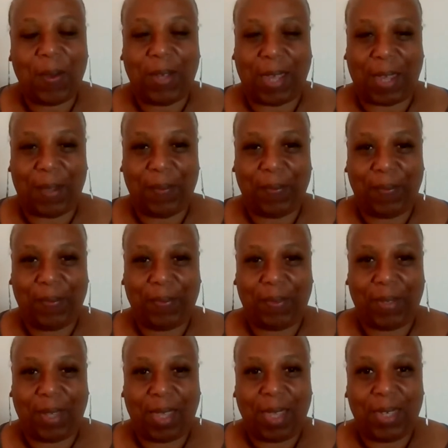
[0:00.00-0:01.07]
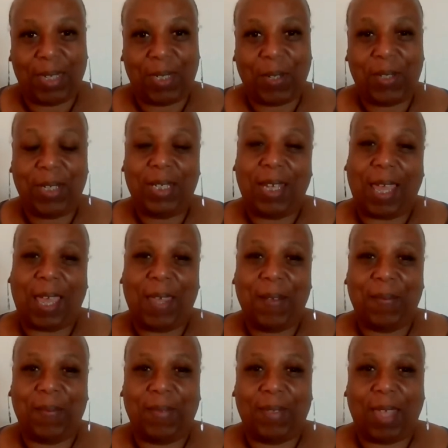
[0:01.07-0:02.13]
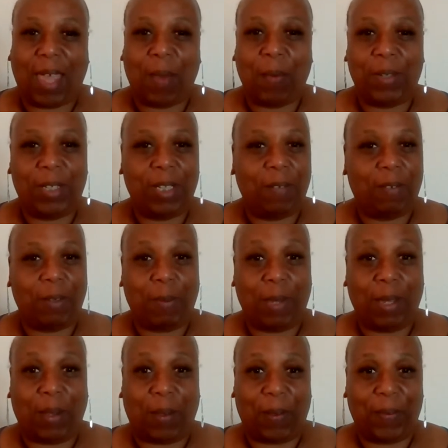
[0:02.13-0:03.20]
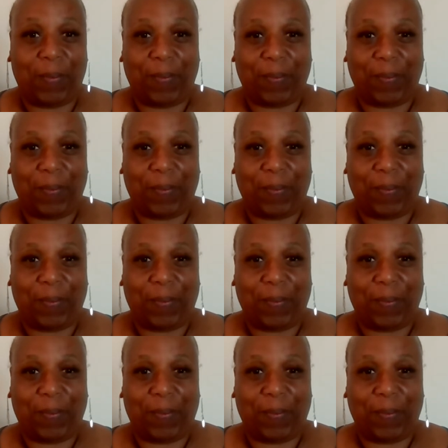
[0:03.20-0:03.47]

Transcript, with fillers: Okay, so today I went to the Flamingo.